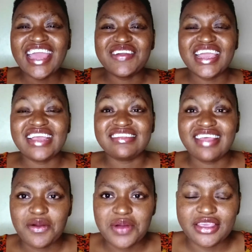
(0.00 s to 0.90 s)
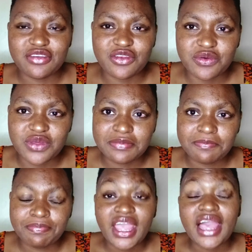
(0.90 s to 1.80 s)
anyway, guys, how are you doing?
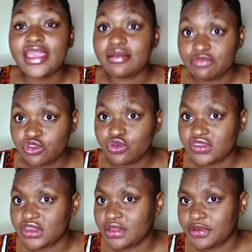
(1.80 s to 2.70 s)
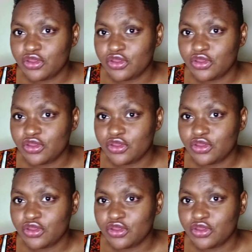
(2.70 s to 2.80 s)
I am so sleepy.